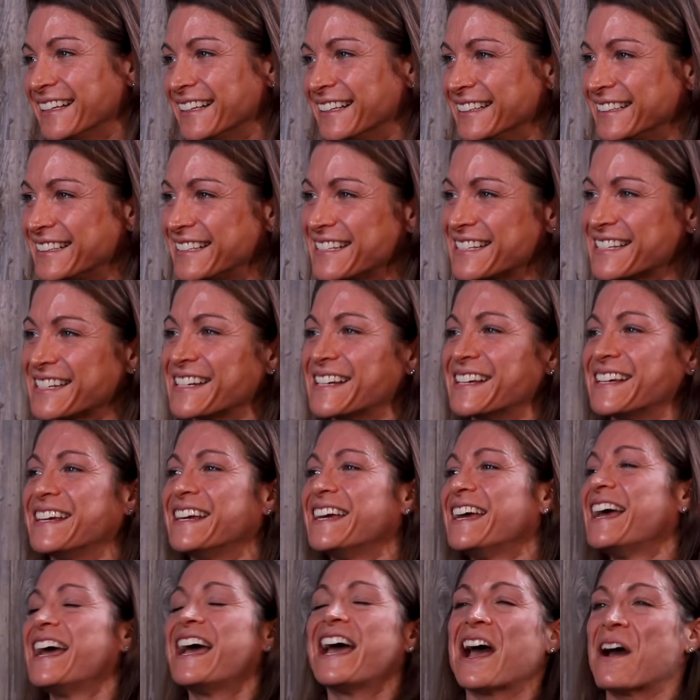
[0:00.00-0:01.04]
because I
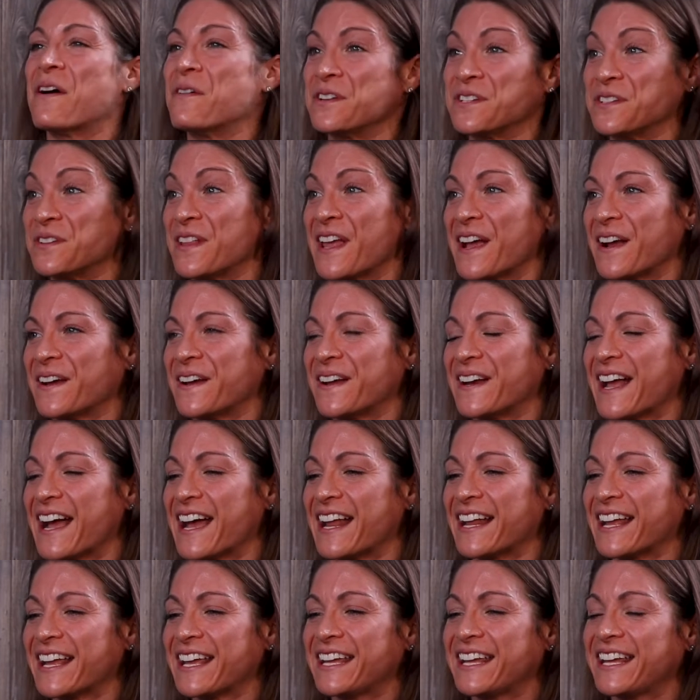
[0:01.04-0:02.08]
wasn't that good
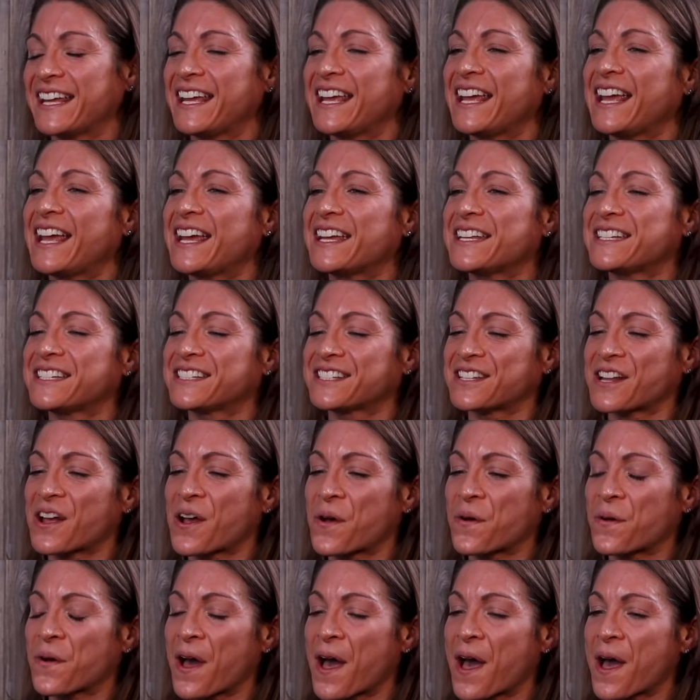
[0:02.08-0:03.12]
at it.
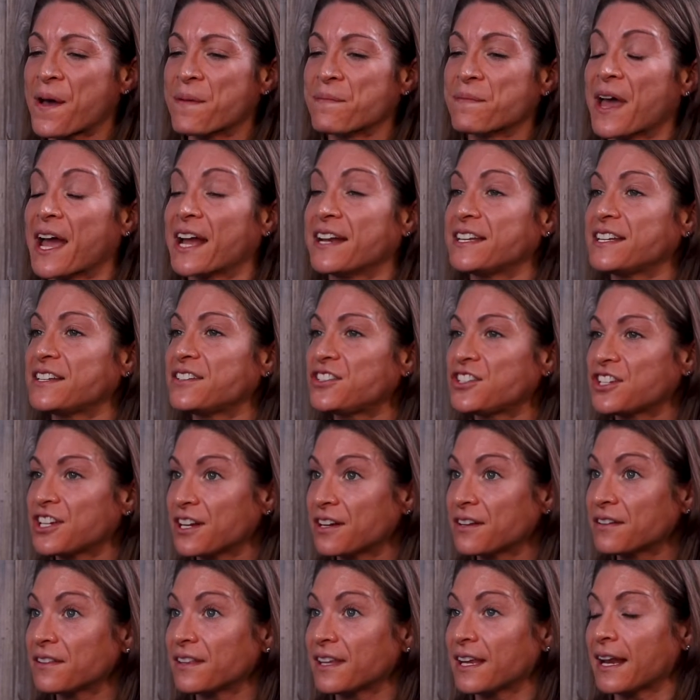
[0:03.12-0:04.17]
So I did
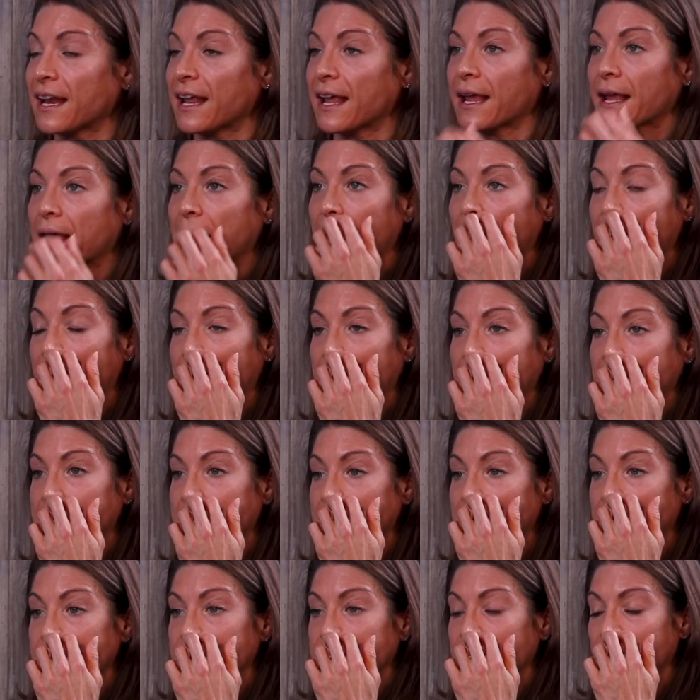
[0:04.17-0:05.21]
cheerleading. I
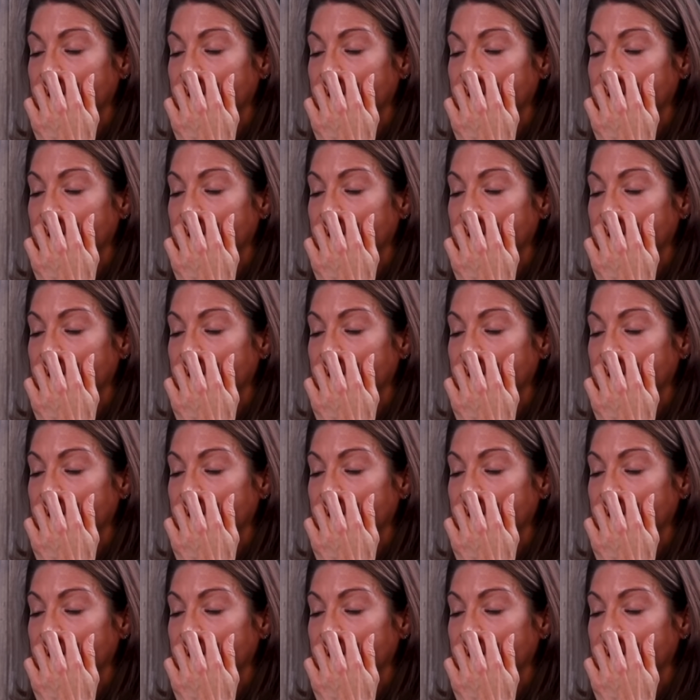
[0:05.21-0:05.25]
ended up